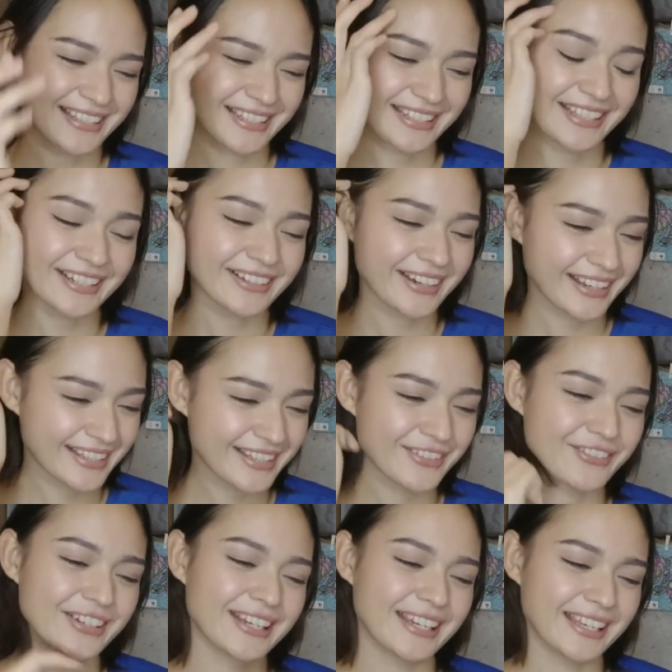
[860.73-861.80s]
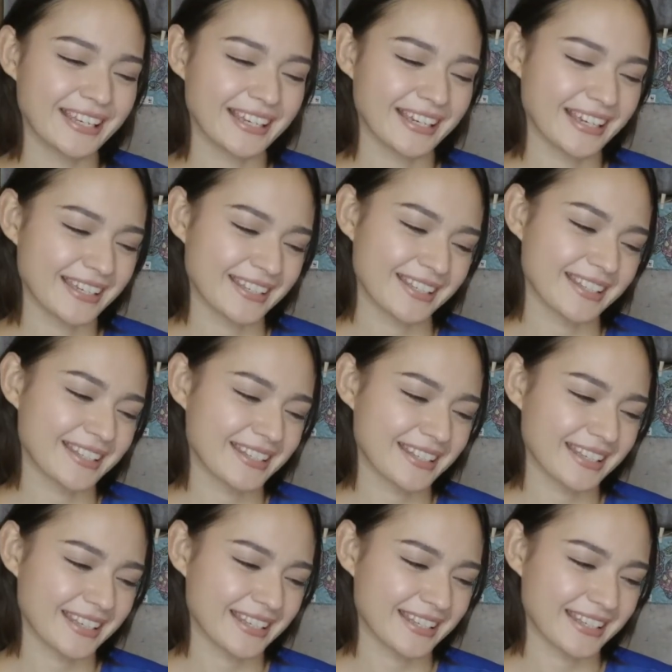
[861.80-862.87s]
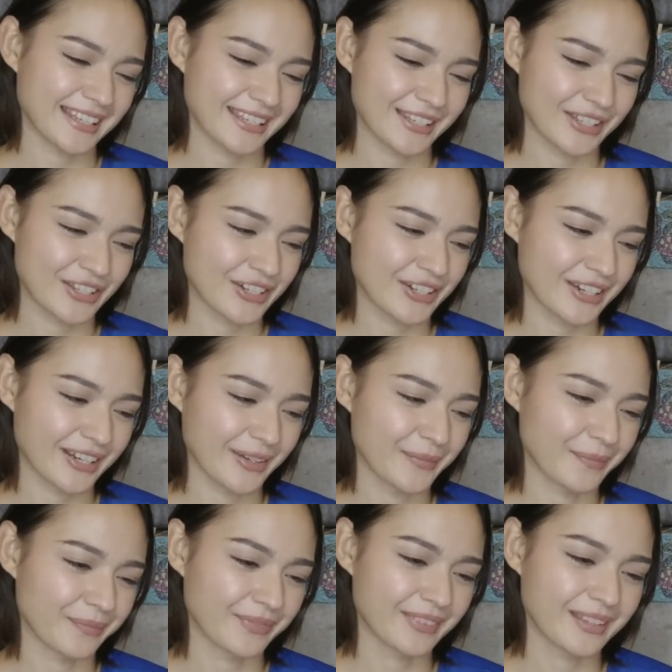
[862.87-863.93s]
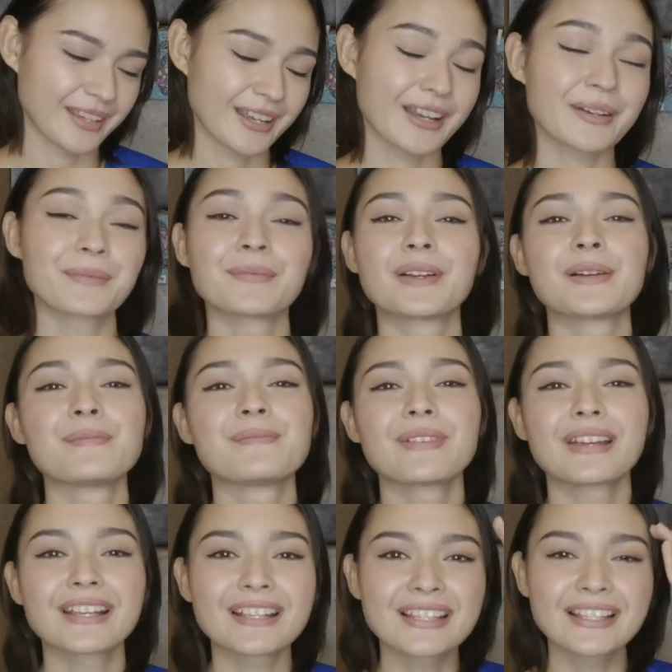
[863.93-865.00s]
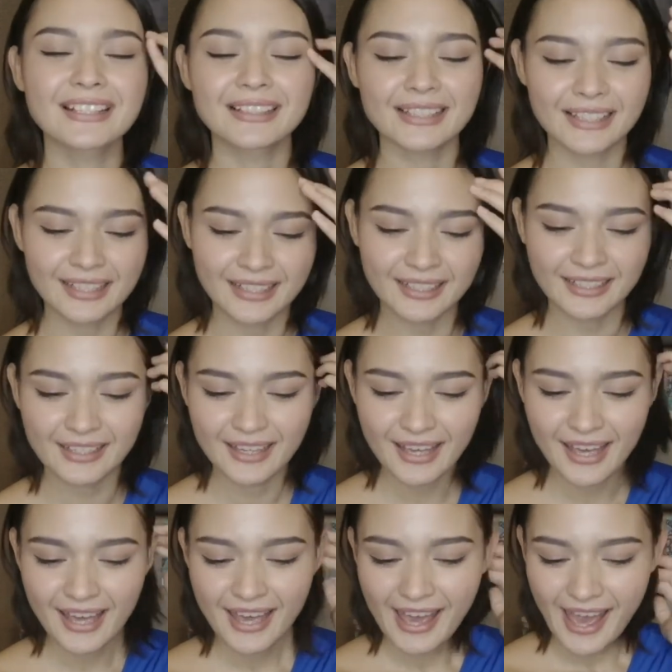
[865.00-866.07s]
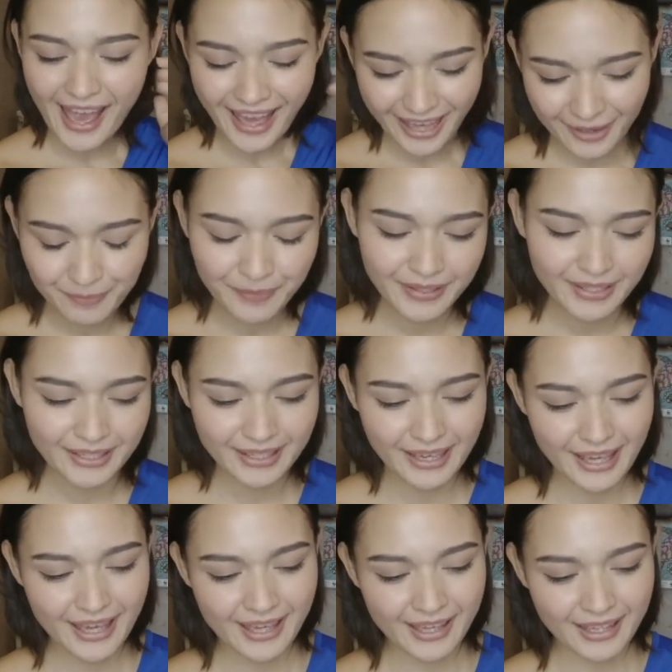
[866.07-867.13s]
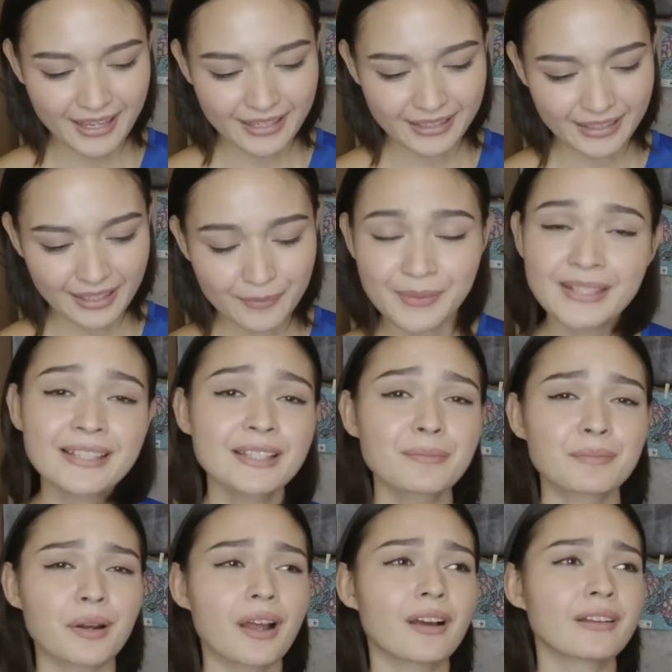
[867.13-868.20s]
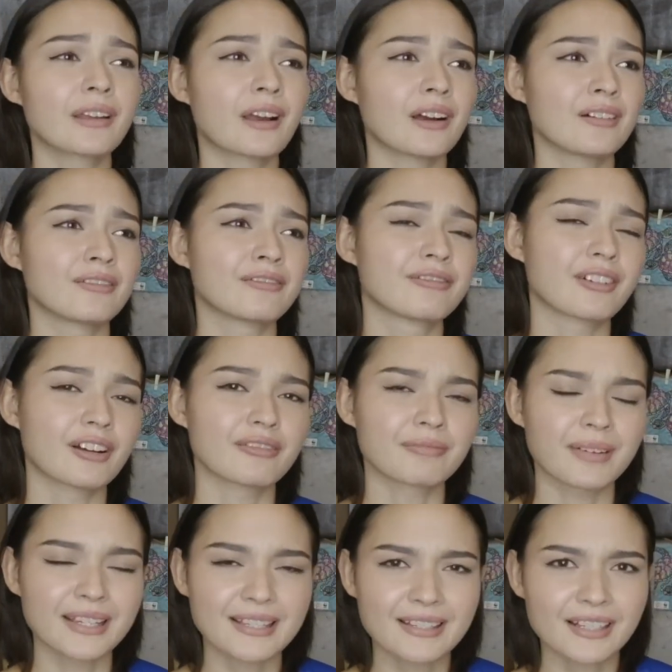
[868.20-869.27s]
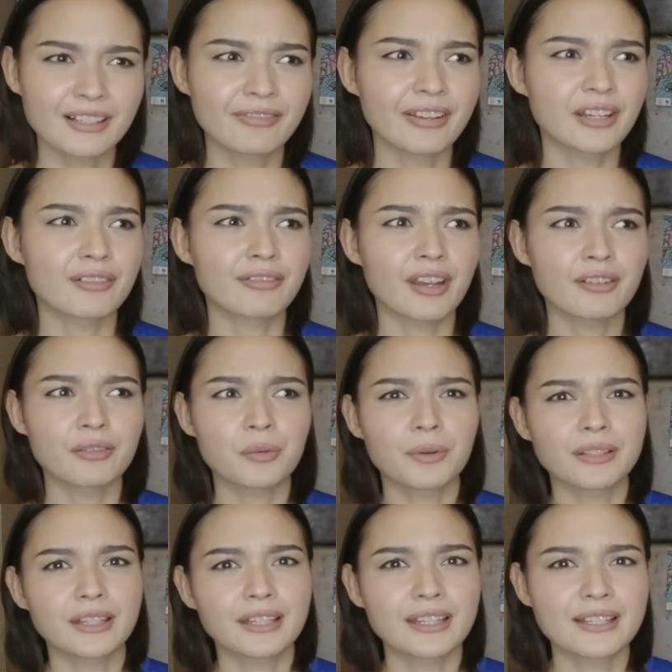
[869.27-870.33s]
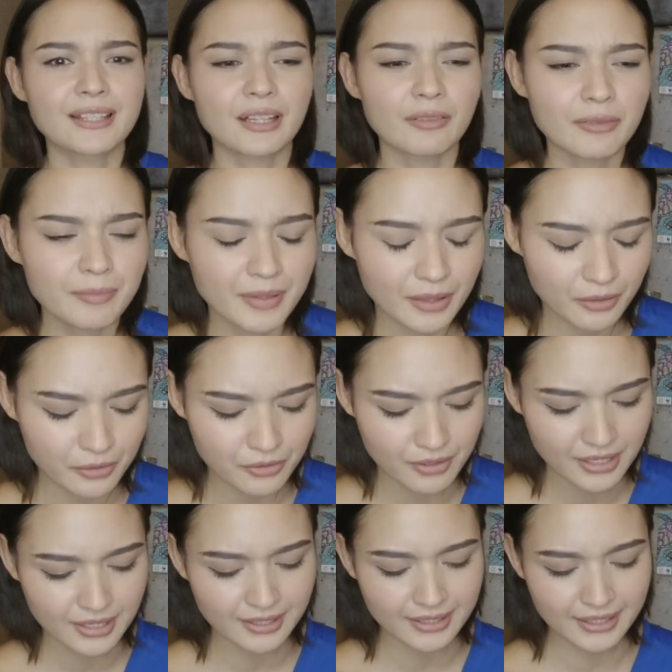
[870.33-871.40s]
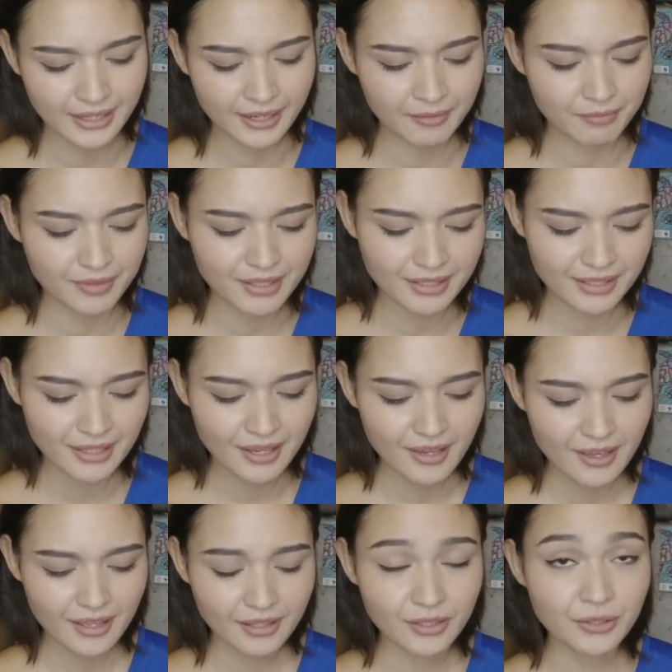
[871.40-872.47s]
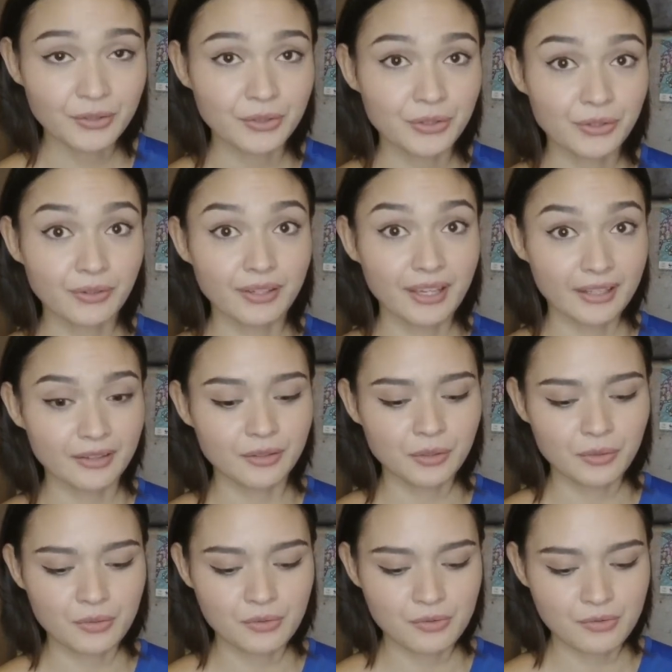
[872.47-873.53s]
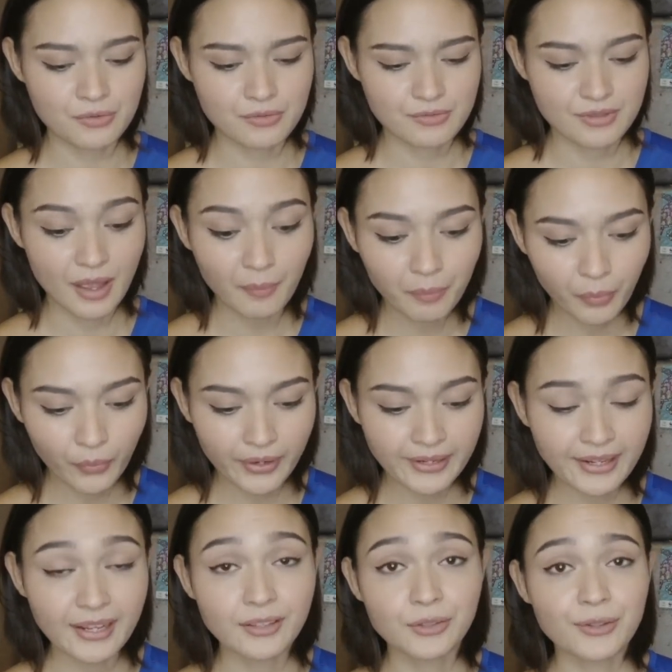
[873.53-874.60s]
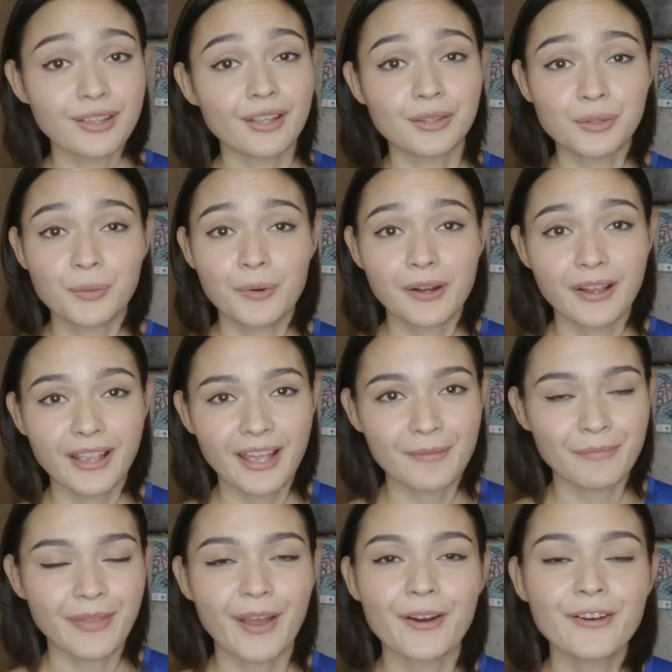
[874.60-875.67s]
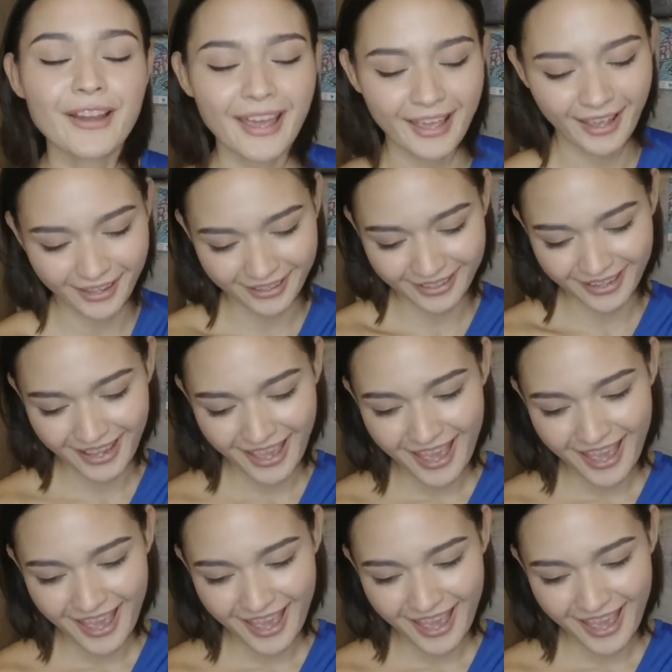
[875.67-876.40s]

the rest really is history. I'm amazingly happy and immensely proud of myself and of everyone that has helped me through these times to get to that point and to get to where I am now. And